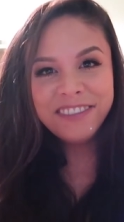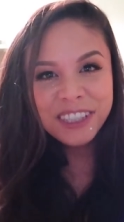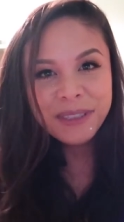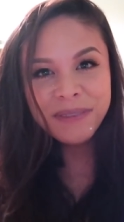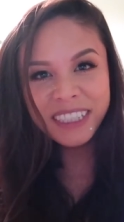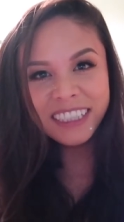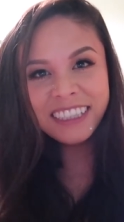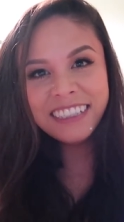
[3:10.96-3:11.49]

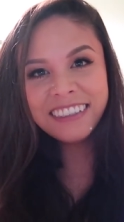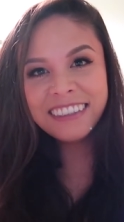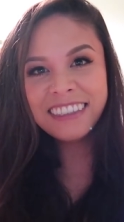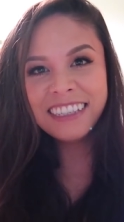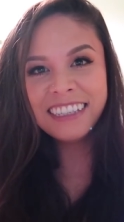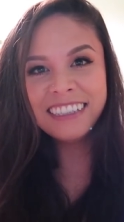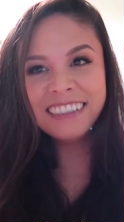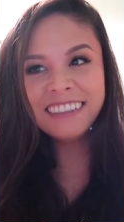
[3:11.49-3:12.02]
filming these
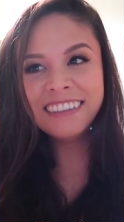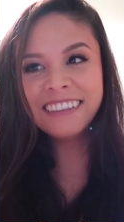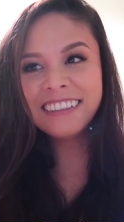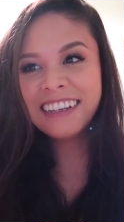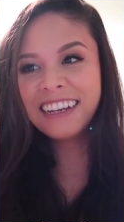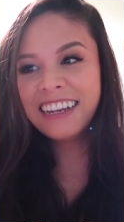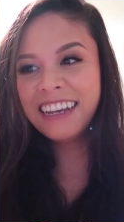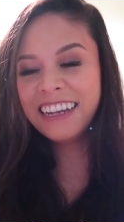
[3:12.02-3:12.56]
things.
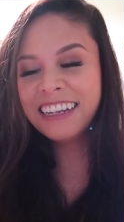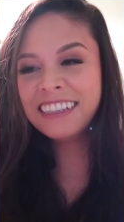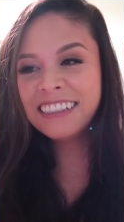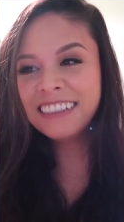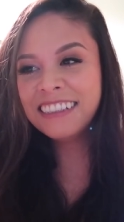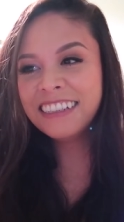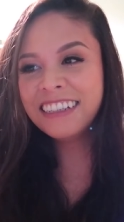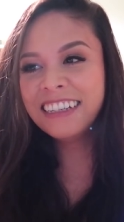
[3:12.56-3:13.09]

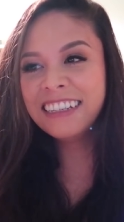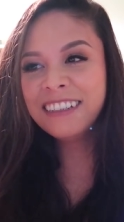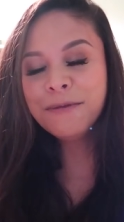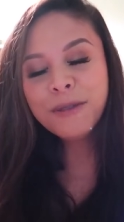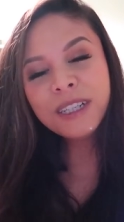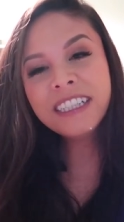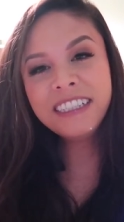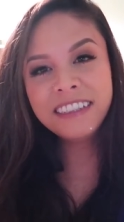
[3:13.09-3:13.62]
And it
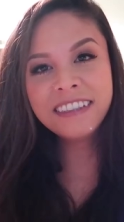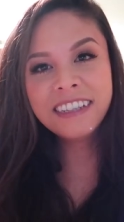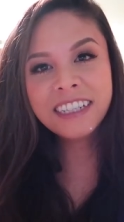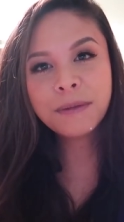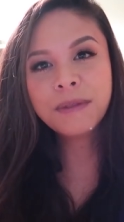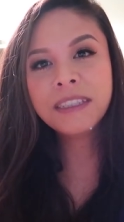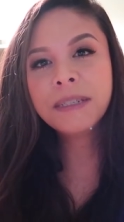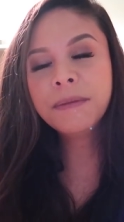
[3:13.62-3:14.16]
really
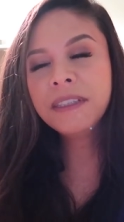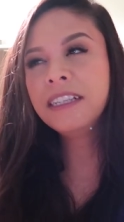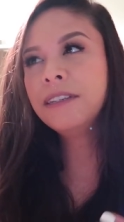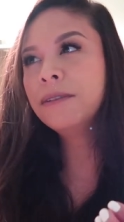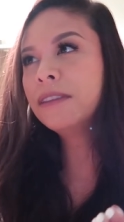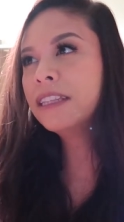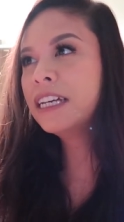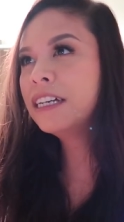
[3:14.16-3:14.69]
sucks when something that
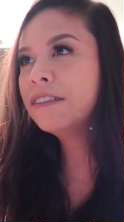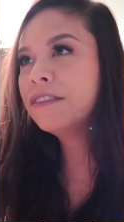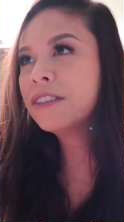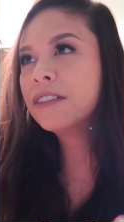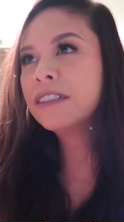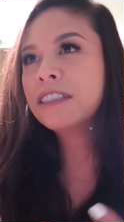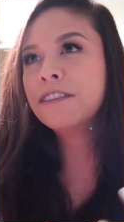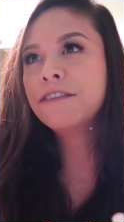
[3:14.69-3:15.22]
you love
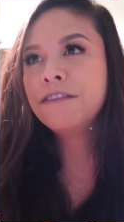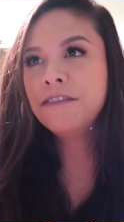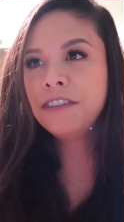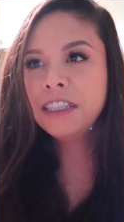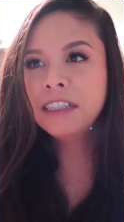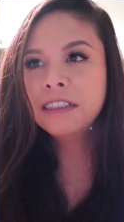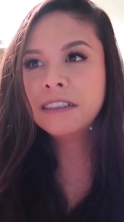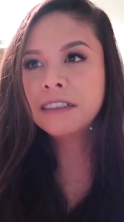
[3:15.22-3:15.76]
starts to
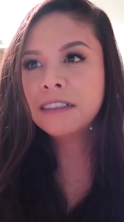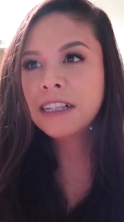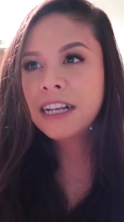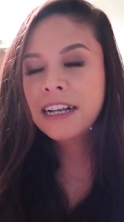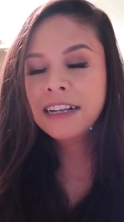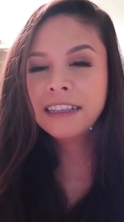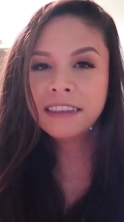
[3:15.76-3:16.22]
feel